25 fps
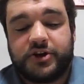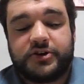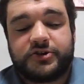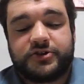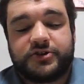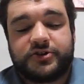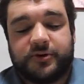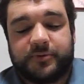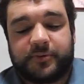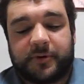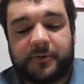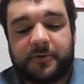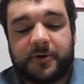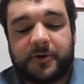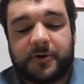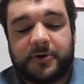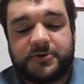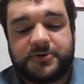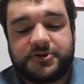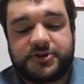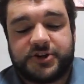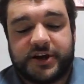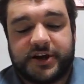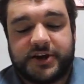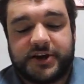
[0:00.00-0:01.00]
to propose
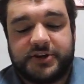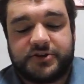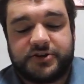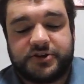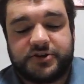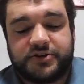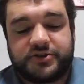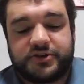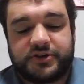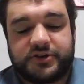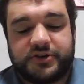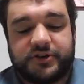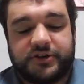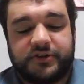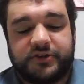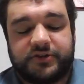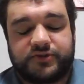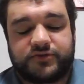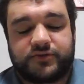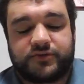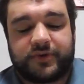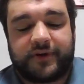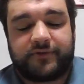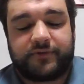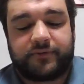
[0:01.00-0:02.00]
changes, and then
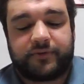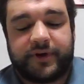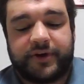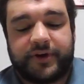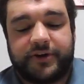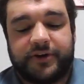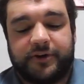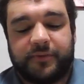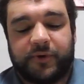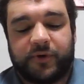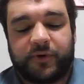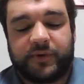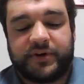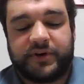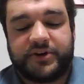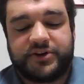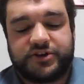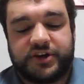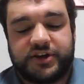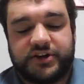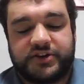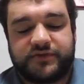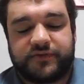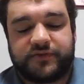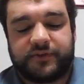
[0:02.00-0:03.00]
there's referendum
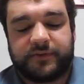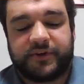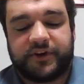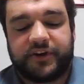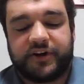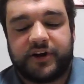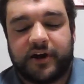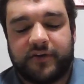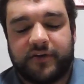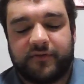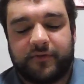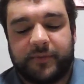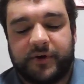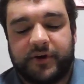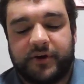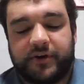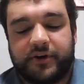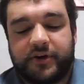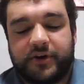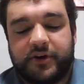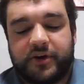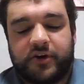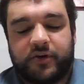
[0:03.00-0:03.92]
originates from the government,